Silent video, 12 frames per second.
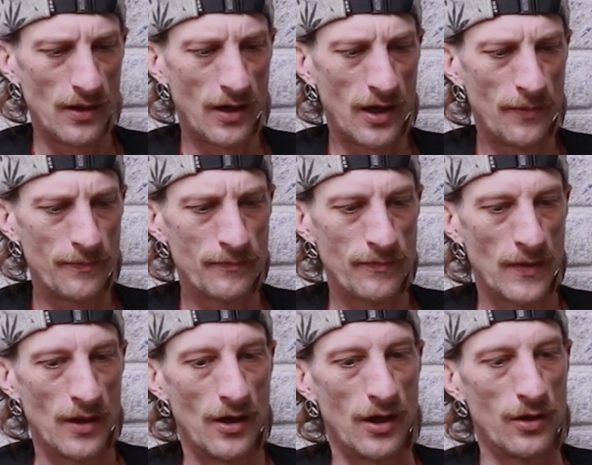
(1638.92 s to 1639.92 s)
Um,
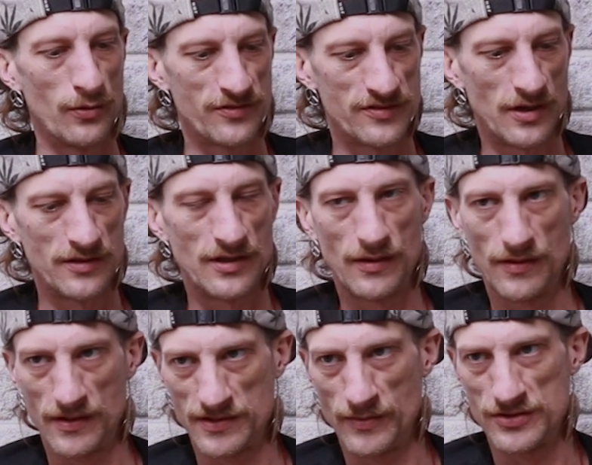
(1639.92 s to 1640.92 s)
alongside that,
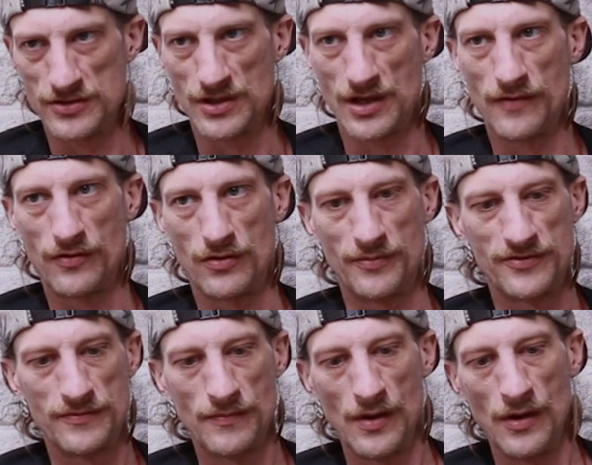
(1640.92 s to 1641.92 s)
as I mentioned, the cover crops.